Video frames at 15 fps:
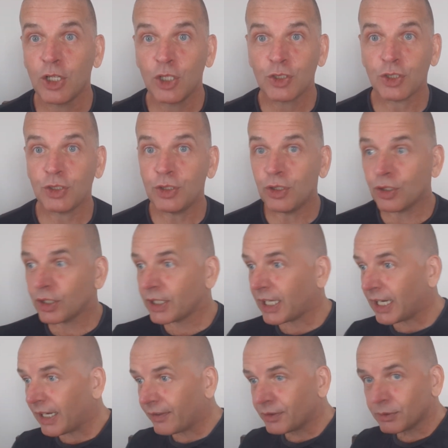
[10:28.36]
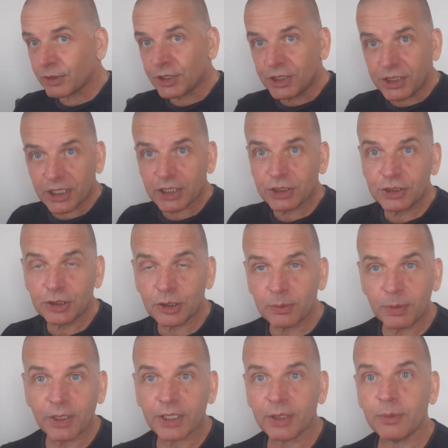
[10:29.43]
So you're going to have to adjust your
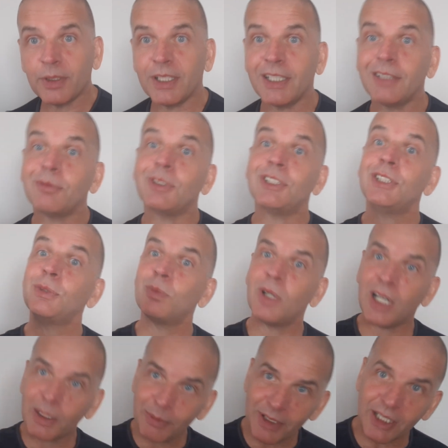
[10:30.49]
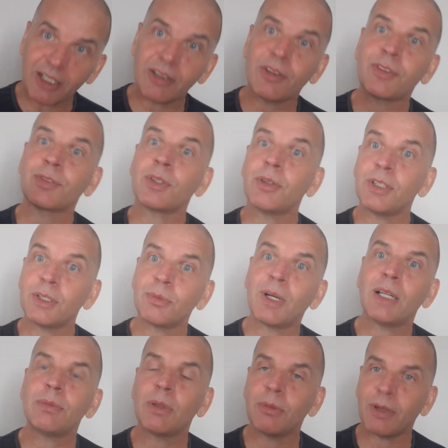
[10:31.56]
body with it, which is why we're going through it the way
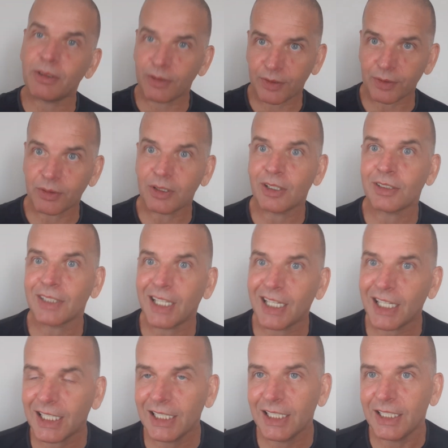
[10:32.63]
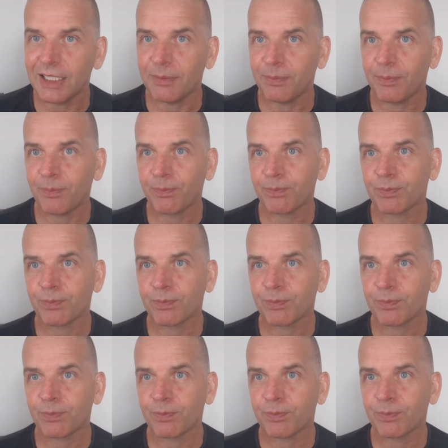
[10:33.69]
we went through it on that clip.